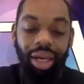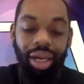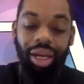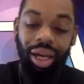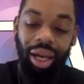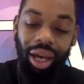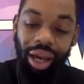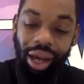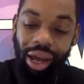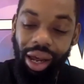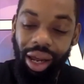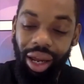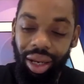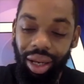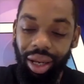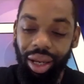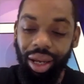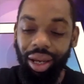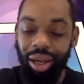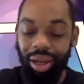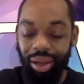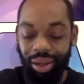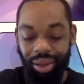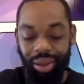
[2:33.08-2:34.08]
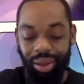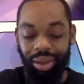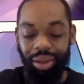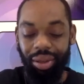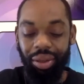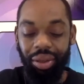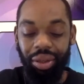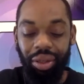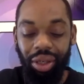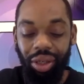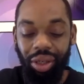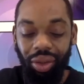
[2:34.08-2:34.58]
and, and
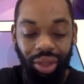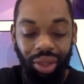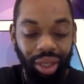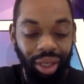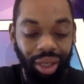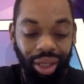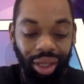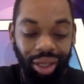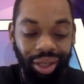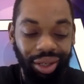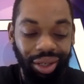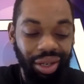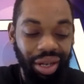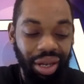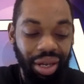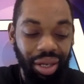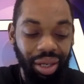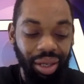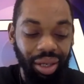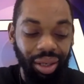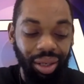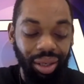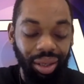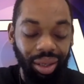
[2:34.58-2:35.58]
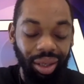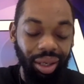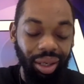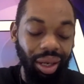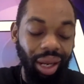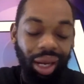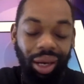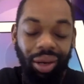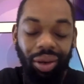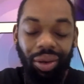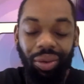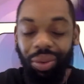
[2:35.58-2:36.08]
you know the,
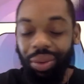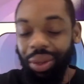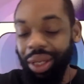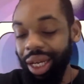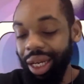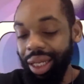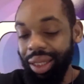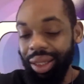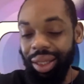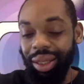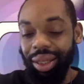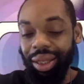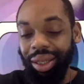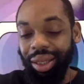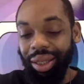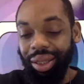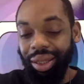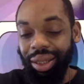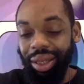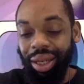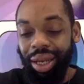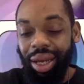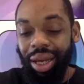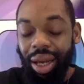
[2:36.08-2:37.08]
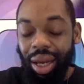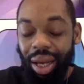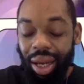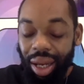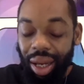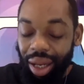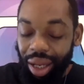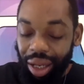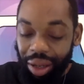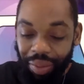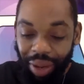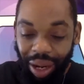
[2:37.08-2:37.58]
I know we got the
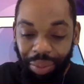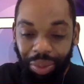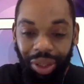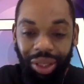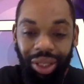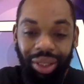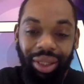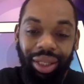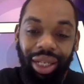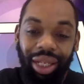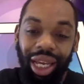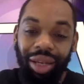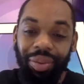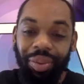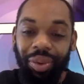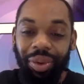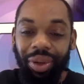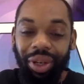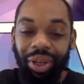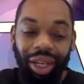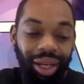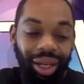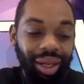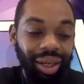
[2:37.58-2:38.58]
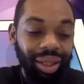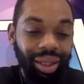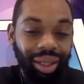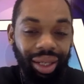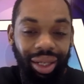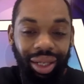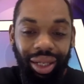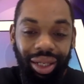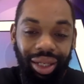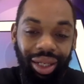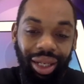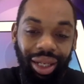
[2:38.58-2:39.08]
my brother's table here in
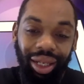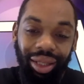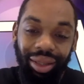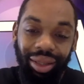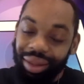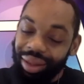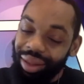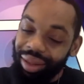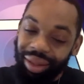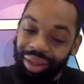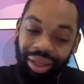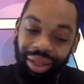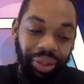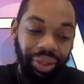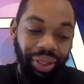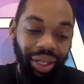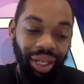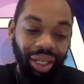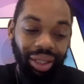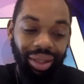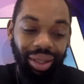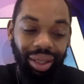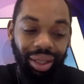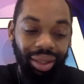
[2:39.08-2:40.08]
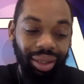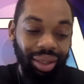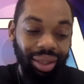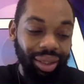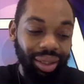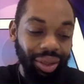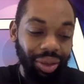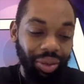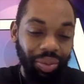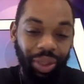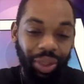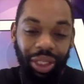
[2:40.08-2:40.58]
Lynn that you know that does
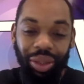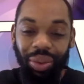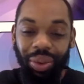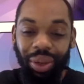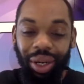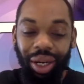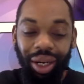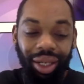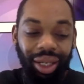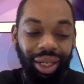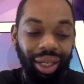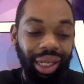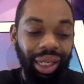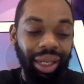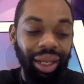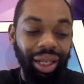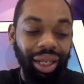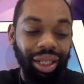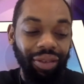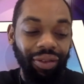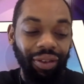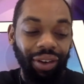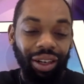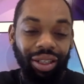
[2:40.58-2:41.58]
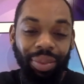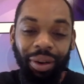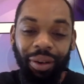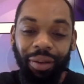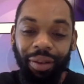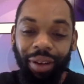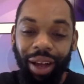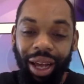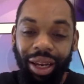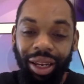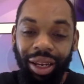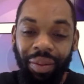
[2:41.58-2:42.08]
so much work as far as
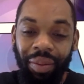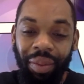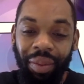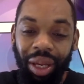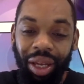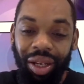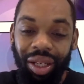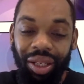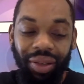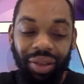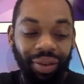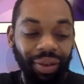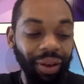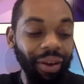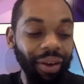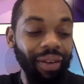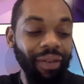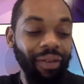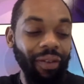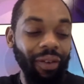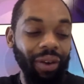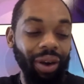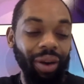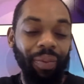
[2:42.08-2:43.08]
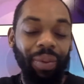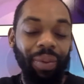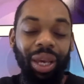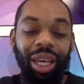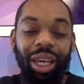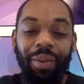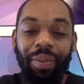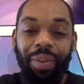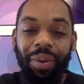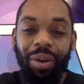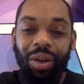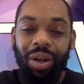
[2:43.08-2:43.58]
providing meals for, for
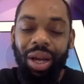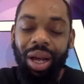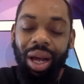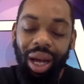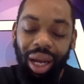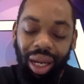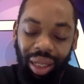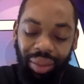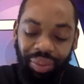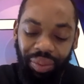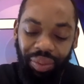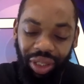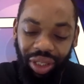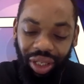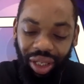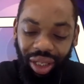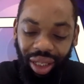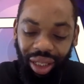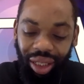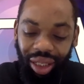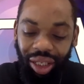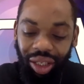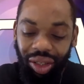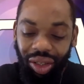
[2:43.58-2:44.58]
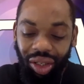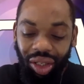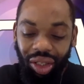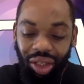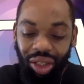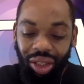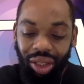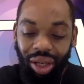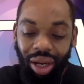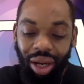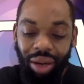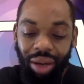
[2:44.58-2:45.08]
people. Um, can you
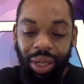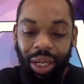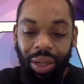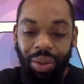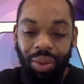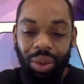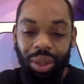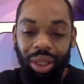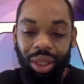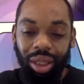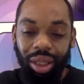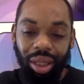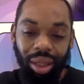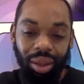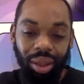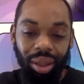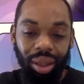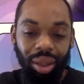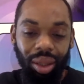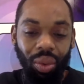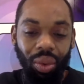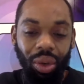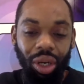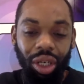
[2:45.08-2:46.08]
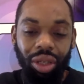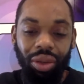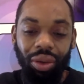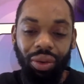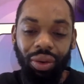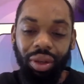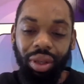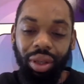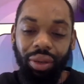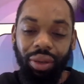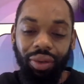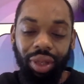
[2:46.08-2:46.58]
just talk about what the, the work you
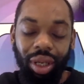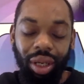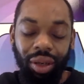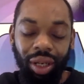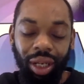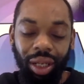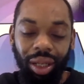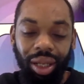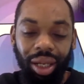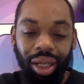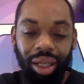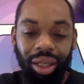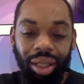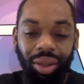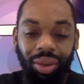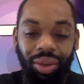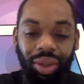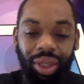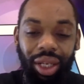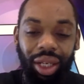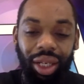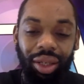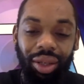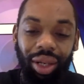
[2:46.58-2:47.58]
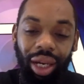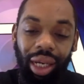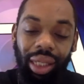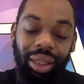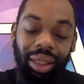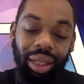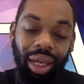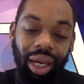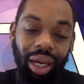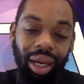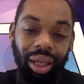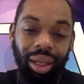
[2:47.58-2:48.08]
you've done in Lynn? You said you guys
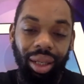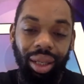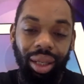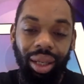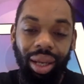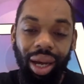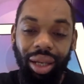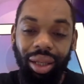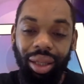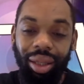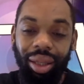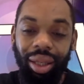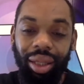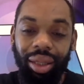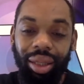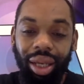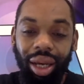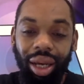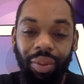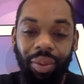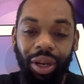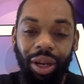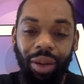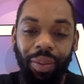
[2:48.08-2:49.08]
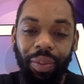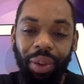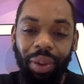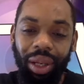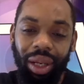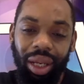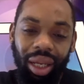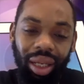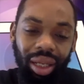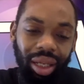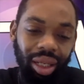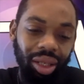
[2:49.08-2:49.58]
got a lot of things coming up in
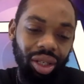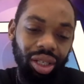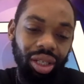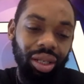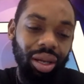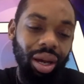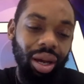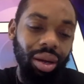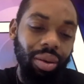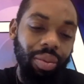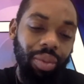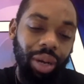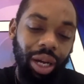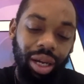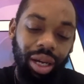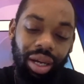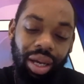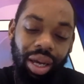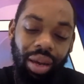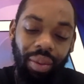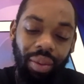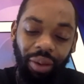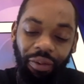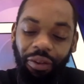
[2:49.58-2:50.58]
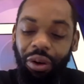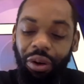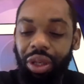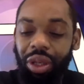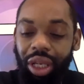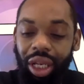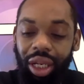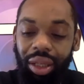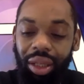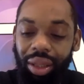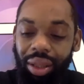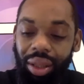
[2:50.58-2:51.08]
Lynn. Can you just talk about before you
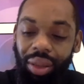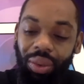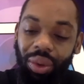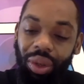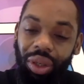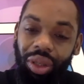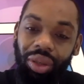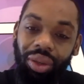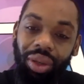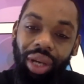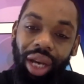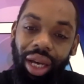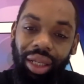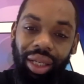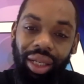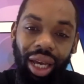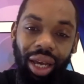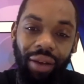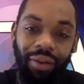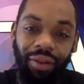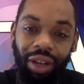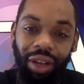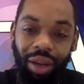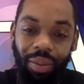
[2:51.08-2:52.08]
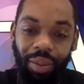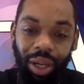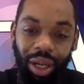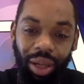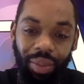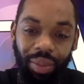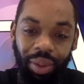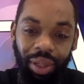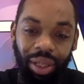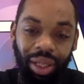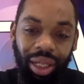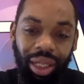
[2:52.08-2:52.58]
get into the work you guys have coming up
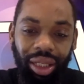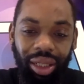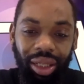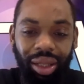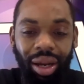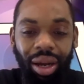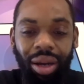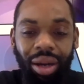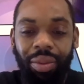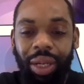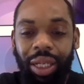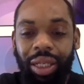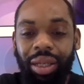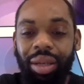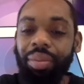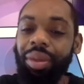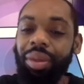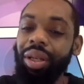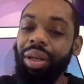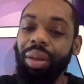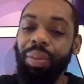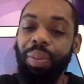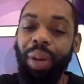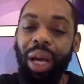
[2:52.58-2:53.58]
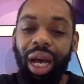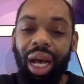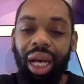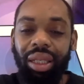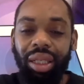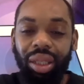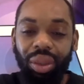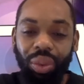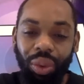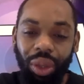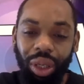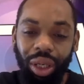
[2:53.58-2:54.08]
in Lynn? Just talk about some of the
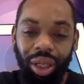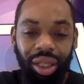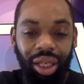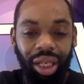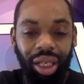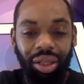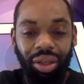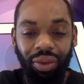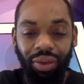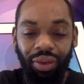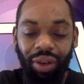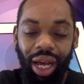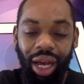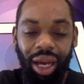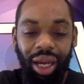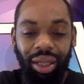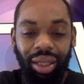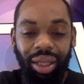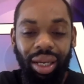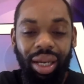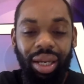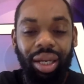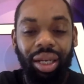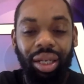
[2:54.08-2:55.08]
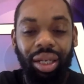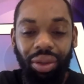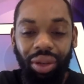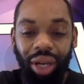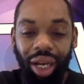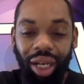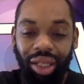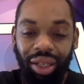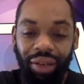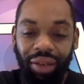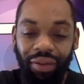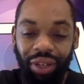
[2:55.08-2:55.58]
past work that you guys you
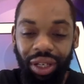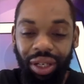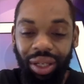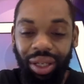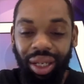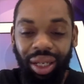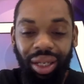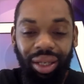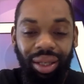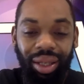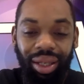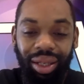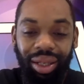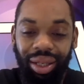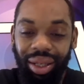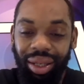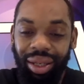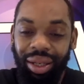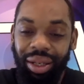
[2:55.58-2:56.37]
guys have done in Lynn.